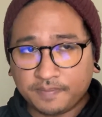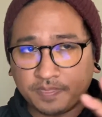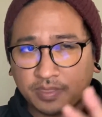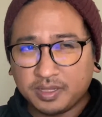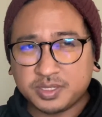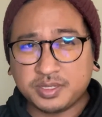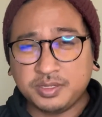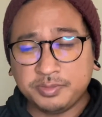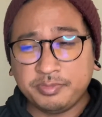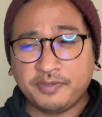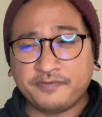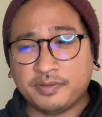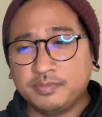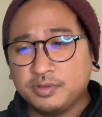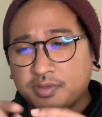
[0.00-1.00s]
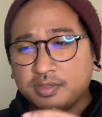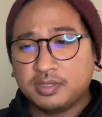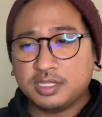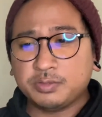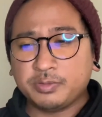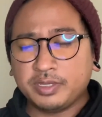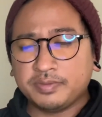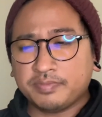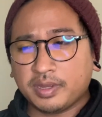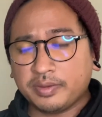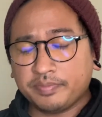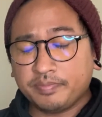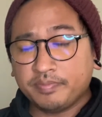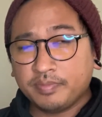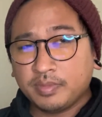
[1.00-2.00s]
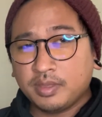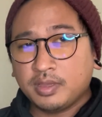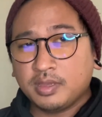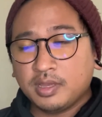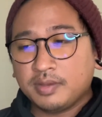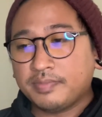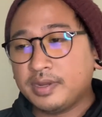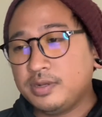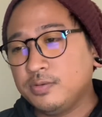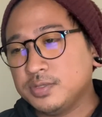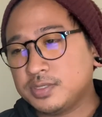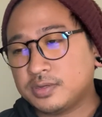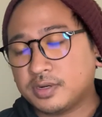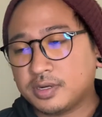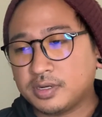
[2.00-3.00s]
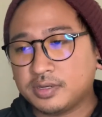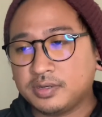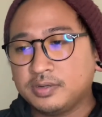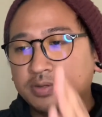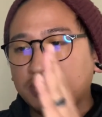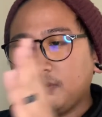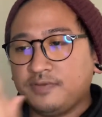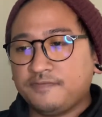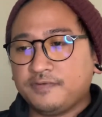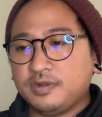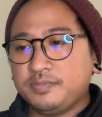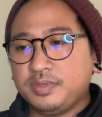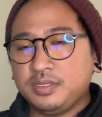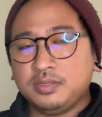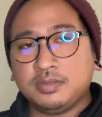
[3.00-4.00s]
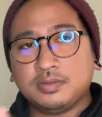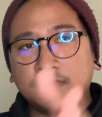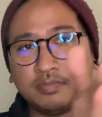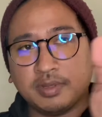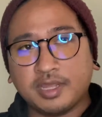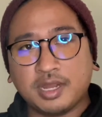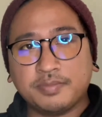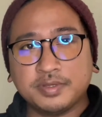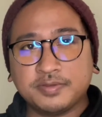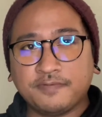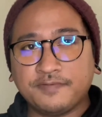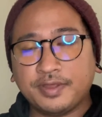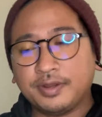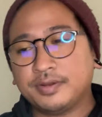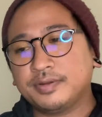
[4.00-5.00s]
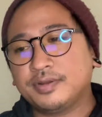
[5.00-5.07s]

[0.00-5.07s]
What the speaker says: Excuse me if I'm looking this way. My notes are in front of me, my camera's over here.